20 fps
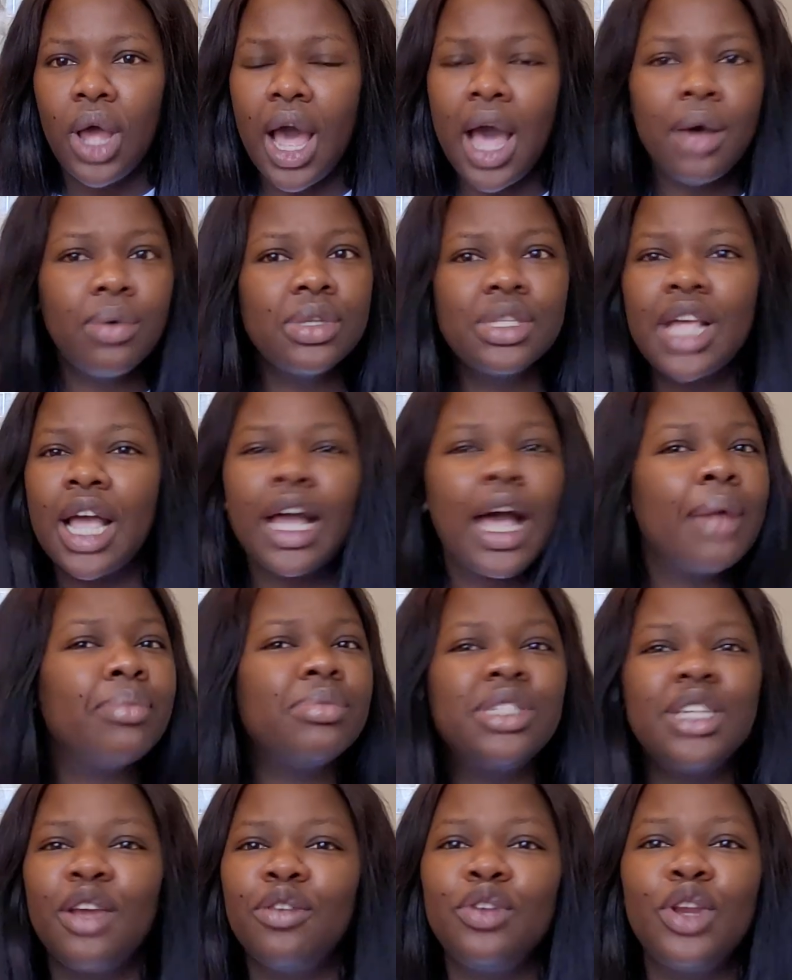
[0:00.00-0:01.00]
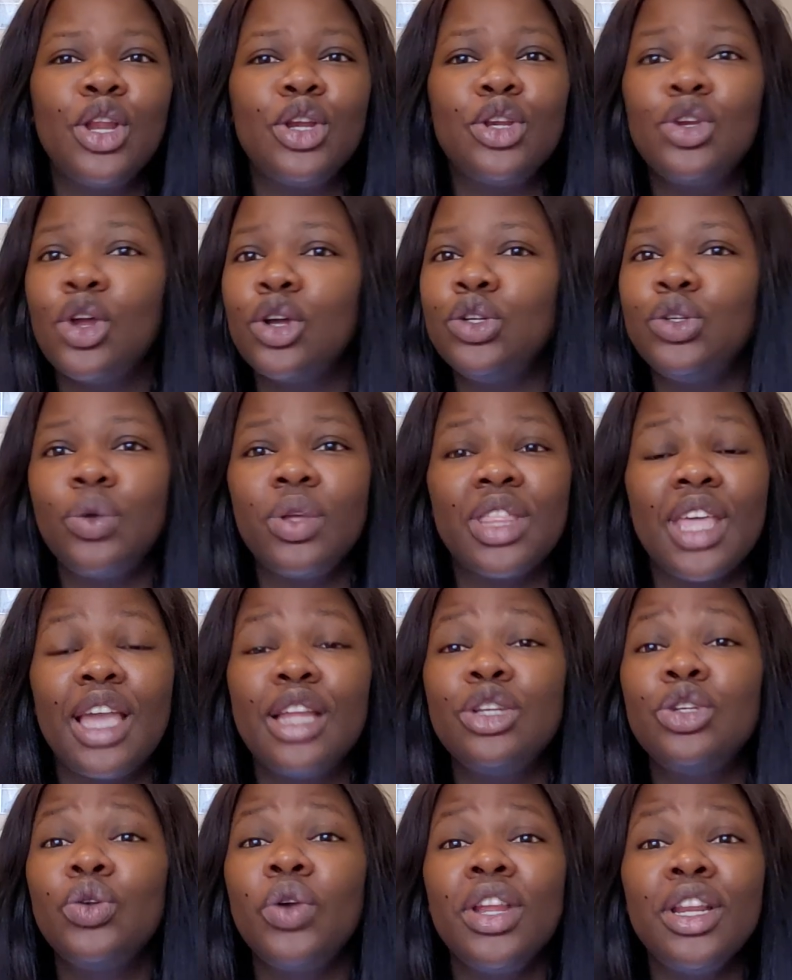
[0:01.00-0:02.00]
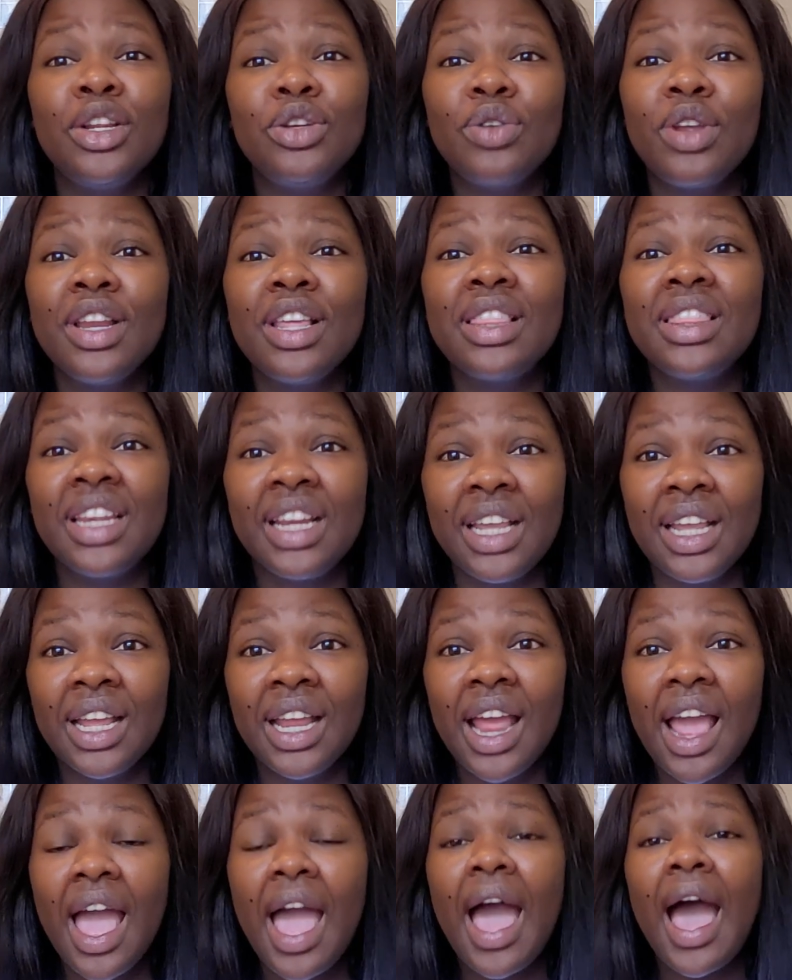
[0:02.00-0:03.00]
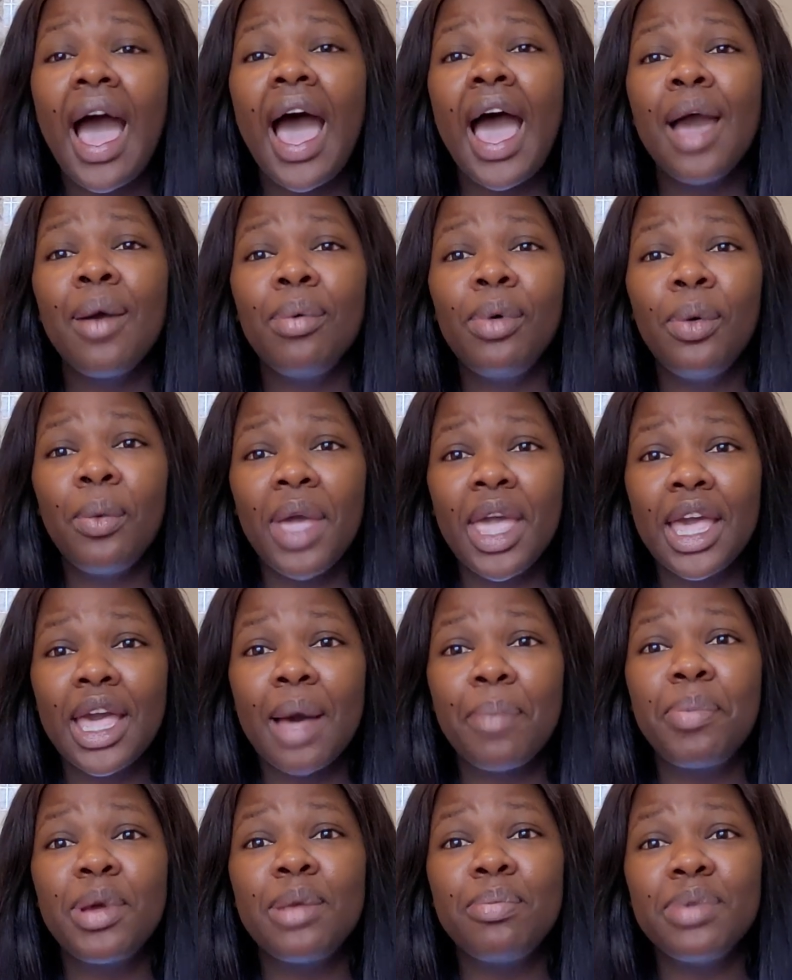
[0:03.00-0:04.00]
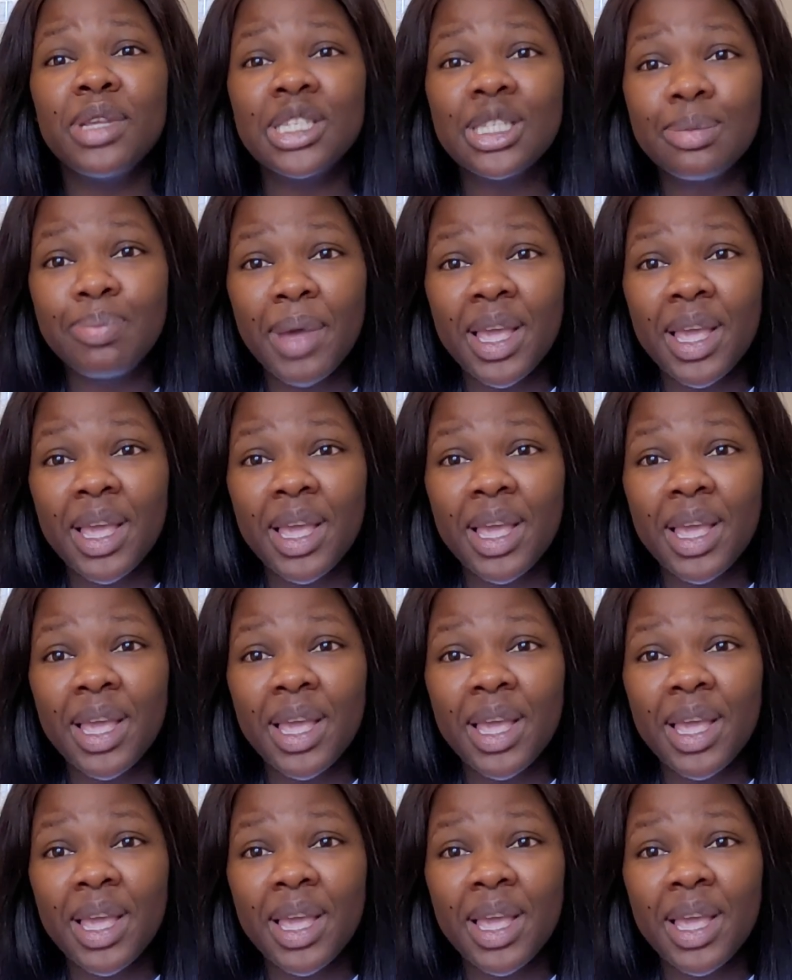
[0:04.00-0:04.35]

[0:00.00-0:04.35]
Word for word: i was like i'm definitely not doing that in 2023 I will wake up and be,